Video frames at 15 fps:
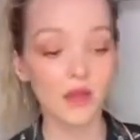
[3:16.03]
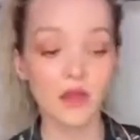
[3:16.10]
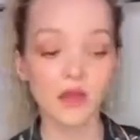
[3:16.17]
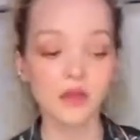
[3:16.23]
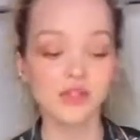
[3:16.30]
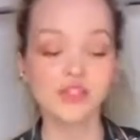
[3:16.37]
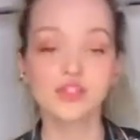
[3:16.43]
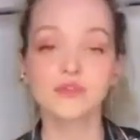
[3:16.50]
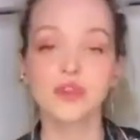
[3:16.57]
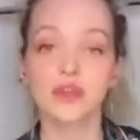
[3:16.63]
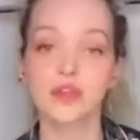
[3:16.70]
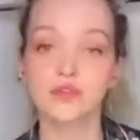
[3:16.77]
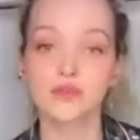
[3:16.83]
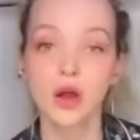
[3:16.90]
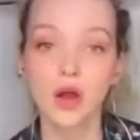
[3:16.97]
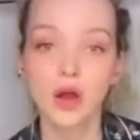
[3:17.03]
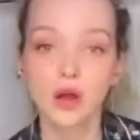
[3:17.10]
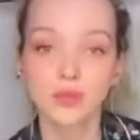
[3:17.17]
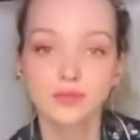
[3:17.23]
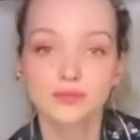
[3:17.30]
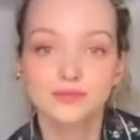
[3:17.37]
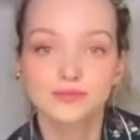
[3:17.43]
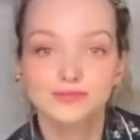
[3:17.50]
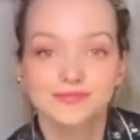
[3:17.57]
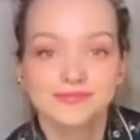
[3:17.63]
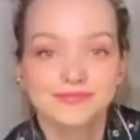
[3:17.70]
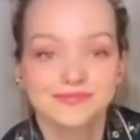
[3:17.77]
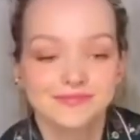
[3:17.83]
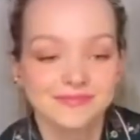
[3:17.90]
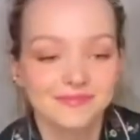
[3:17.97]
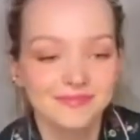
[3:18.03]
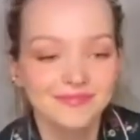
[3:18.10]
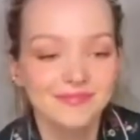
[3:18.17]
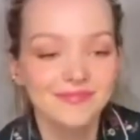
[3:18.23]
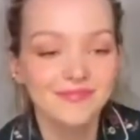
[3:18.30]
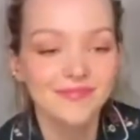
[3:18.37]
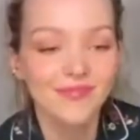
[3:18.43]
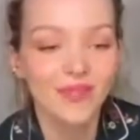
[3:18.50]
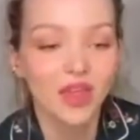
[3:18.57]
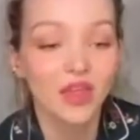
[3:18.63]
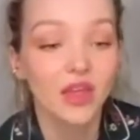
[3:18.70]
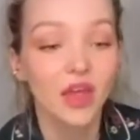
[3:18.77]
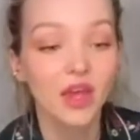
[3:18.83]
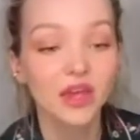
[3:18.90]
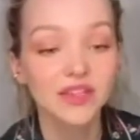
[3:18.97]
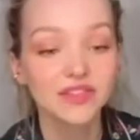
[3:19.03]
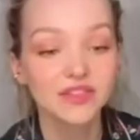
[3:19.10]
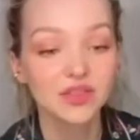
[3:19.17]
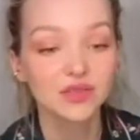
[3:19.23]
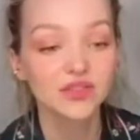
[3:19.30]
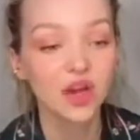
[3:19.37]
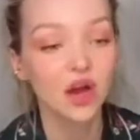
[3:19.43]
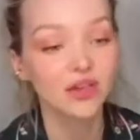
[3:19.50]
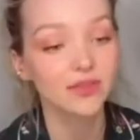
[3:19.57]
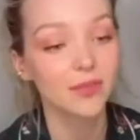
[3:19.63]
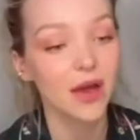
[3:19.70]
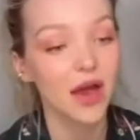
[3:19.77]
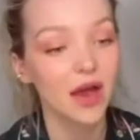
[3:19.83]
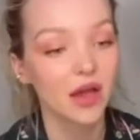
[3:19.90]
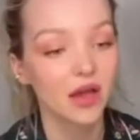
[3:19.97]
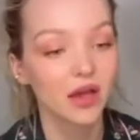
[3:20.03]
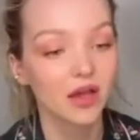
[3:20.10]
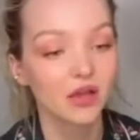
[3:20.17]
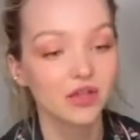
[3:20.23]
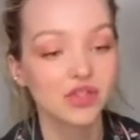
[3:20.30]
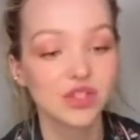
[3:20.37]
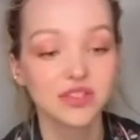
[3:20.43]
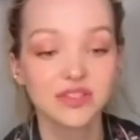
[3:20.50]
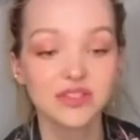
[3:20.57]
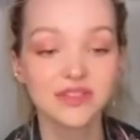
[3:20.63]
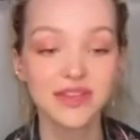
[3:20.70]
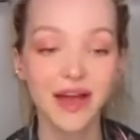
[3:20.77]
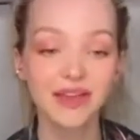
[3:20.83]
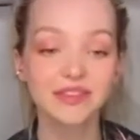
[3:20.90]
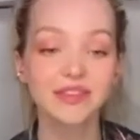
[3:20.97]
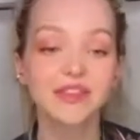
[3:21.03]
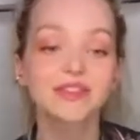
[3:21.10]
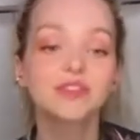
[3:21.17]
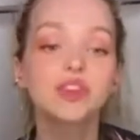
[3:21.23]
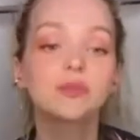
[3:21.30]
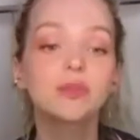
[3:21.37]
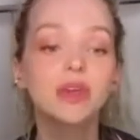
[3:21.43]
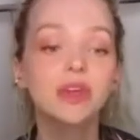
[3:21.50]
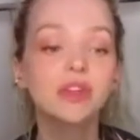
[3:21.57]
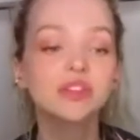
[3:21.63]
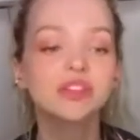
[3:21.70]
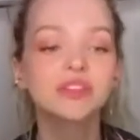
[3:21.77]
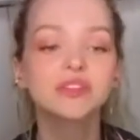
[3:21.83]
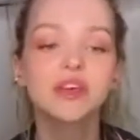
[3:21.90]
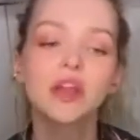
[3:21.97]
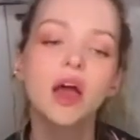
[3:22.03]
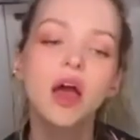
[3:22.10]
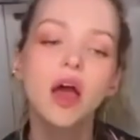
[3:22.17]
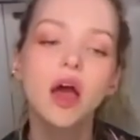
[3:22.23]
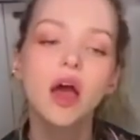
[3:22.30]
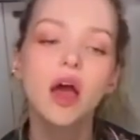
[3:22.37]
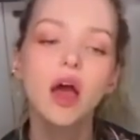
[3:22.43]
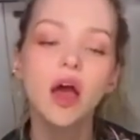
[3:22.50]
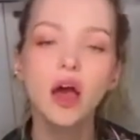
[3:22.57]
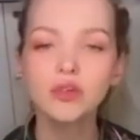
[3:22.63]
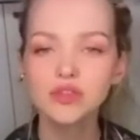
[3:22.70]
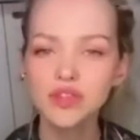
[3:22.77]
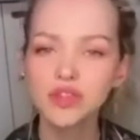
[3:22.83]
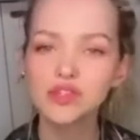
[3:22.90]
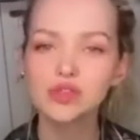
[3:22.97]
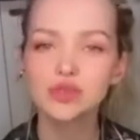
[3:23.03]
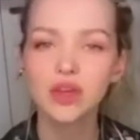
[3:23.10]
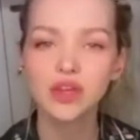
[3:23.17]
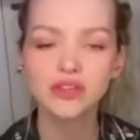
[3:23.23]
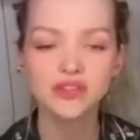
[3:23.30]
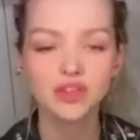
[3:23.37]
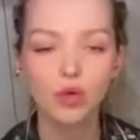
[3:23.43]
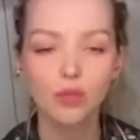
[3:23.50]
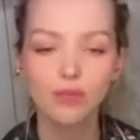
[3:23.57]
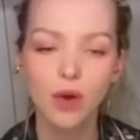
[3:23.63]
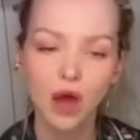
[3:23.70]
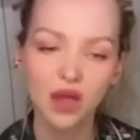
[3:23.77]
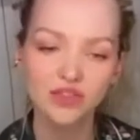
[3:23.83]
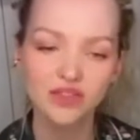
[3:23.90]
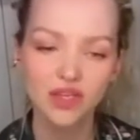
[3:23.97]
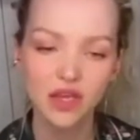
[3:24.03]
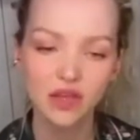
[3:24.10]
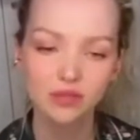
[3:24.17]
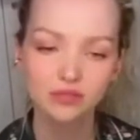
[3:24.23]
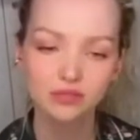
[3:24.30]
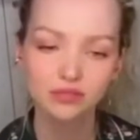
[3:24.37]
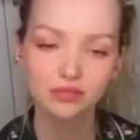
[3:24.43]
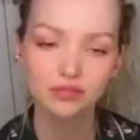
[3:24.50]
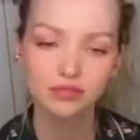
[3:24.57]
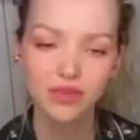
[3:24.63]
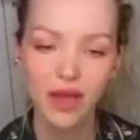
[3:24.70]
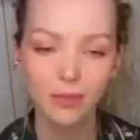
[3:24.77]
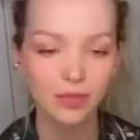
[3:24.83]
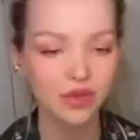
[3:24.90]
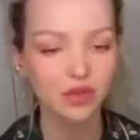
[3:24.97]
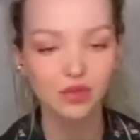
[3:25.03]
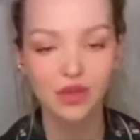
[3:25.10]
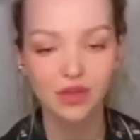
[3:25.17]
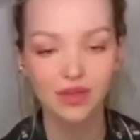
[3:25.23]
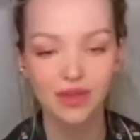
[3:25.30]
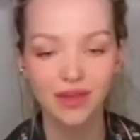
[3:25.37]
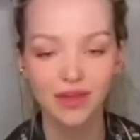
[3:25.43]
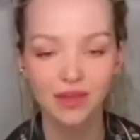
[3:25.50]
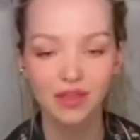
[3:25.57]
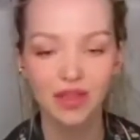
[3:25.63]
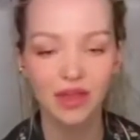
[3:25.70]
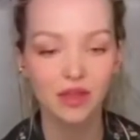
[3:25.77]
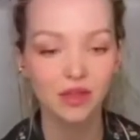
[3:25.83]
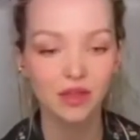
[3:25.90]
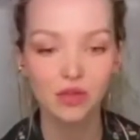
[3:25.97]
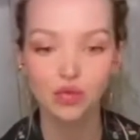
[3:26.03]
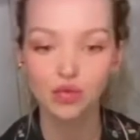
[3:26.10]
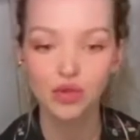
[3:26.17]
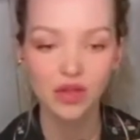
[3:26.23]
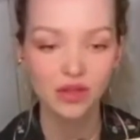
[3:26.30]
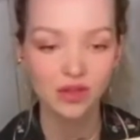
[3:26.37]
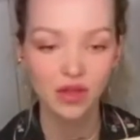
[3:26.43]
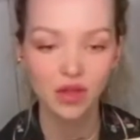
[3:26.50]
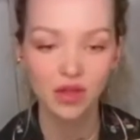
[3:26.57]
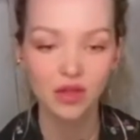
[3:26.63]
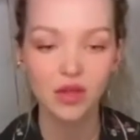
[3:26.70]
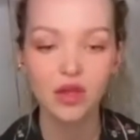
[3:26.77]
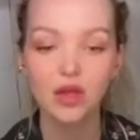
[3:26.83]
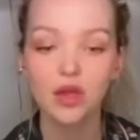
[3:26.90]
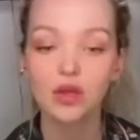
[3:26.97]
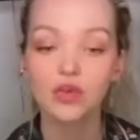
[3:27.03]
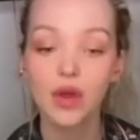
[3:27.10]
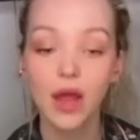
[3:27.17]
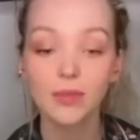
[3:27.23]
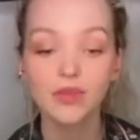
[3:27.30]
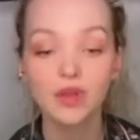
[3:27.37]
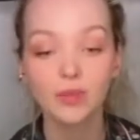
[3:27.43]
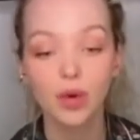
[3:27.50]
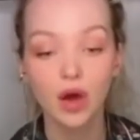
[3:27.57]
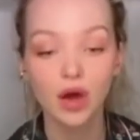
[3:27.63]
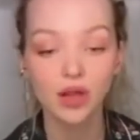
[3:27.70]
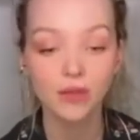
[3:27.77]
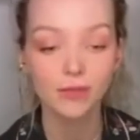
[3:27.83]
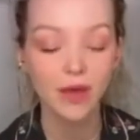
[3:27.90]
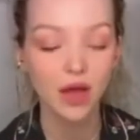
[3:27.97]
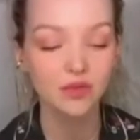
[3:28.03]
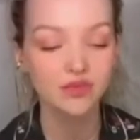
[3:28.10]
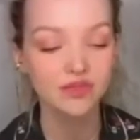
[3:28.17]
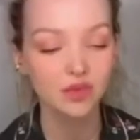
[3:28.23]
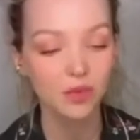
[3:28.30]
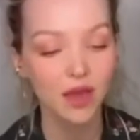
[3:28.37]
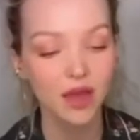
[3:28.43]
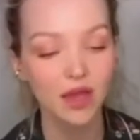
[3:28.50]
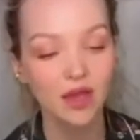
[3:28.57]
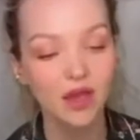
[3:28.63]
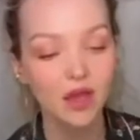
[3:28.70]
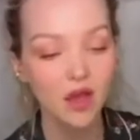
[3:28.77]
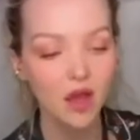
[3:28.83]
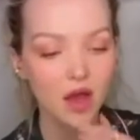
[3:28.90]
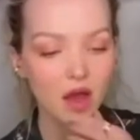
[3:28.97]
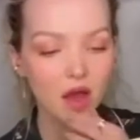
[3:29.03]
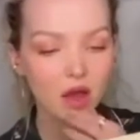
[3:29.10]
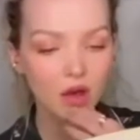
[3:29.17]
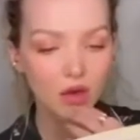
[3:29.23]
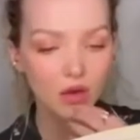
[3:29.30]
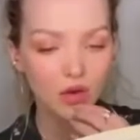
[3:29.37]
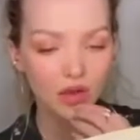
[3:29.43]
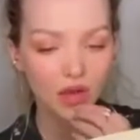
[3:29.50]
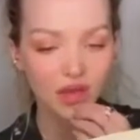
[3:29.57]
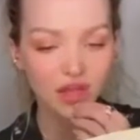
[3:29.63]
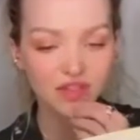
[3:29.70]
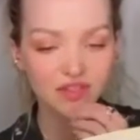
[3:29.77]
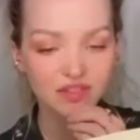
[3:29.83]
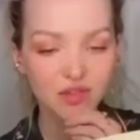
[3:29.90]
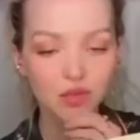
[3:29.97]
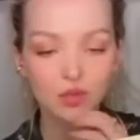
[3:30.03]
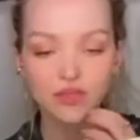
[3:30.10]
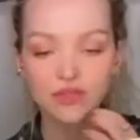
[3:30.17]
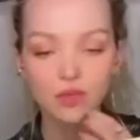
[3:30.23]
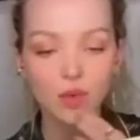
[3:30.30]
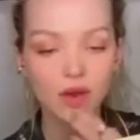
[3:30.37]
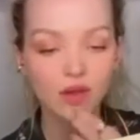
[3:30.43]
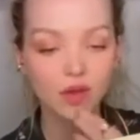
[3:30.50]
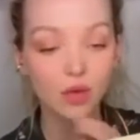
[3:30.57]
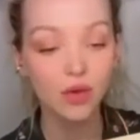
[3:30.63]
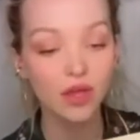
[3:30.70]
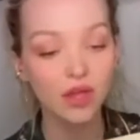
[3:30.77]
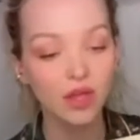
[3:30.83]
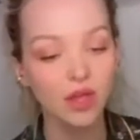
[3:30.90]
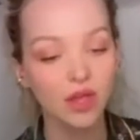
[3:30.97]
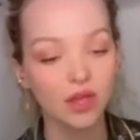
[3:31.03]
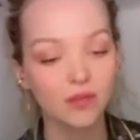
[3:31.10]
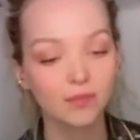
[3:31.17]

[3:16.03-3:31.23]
She figured wrong. Katie Sue talked back, just as sassy as could be. She said, How did you get so bossy? That puny thing, that loony thing, grabbed the ball and bounced away. Oh, Katie Sue was one quick kid.